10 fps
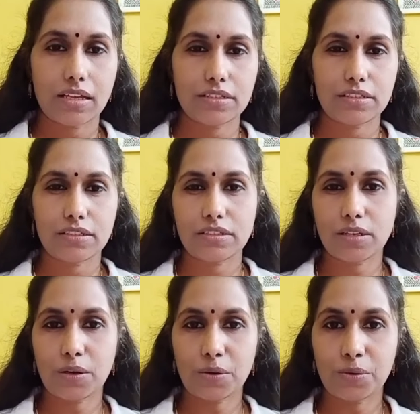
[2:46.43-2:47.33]

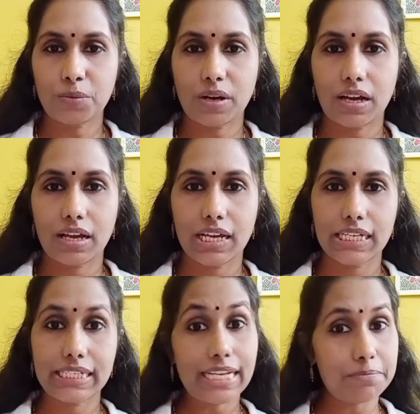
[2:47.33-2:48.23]
So,
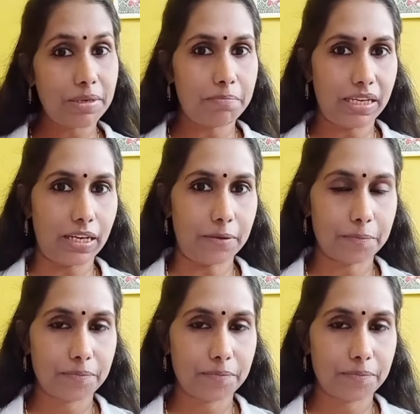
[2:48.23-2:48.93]
let me begin.